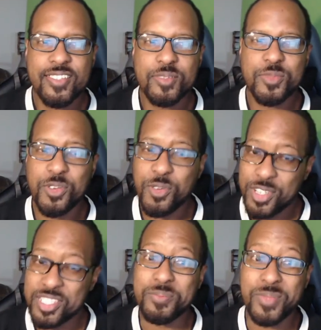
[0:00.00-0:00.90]
I'm
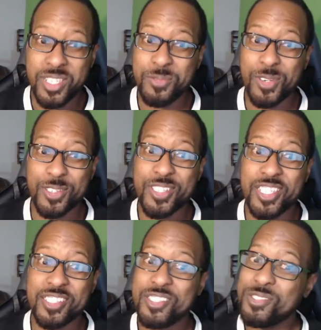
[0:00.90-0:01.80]
going to be
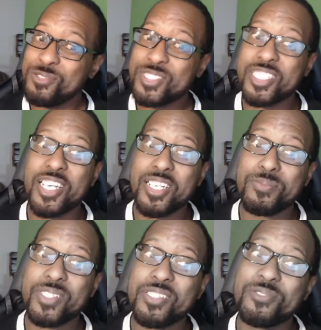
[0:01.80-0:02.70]
working two
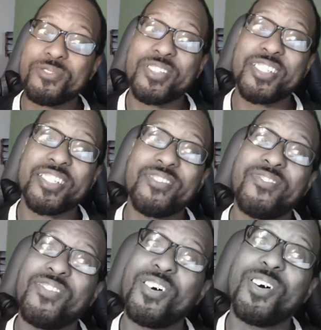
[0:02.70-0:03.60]
jobs during the
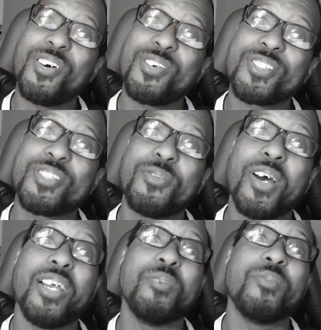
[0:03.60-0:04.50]
fall, so
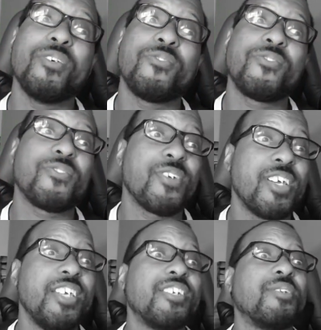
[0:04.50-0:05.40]
I'm
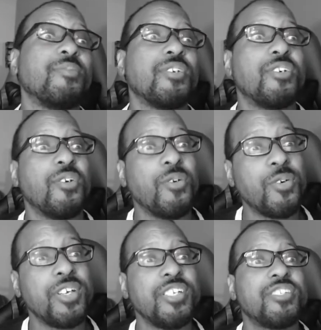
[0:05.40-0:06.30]
afraid I'm
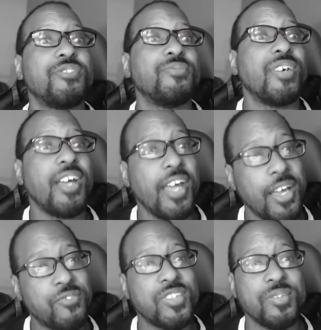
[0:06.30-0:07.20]
going to
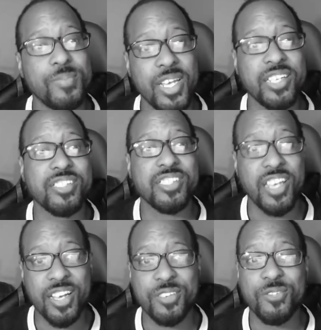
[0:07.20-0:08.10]
have to make
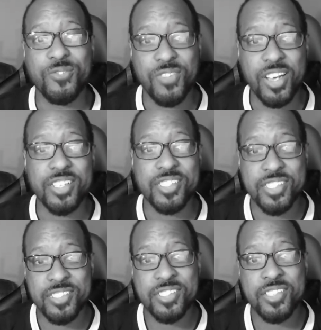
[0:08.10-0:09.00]

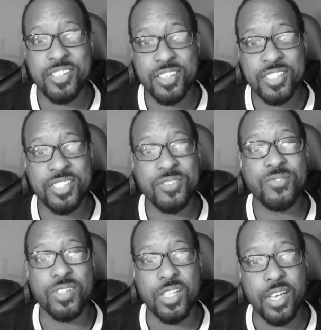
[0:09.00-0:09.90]
sacrifices because
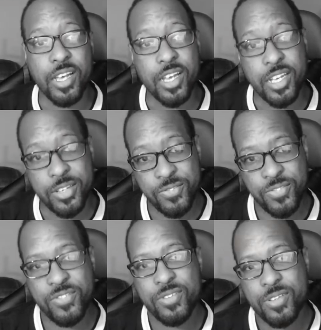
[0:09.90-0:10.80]
of life.
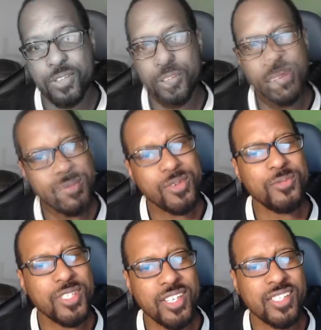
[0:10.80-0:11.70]

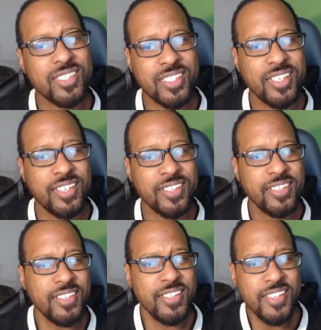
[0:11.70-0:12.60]
Remember when I said,
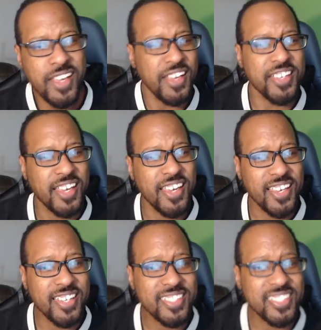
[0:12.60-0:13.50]
hey
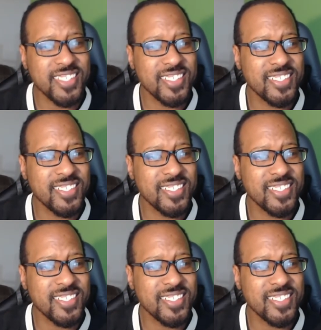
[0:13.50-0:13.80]
guys,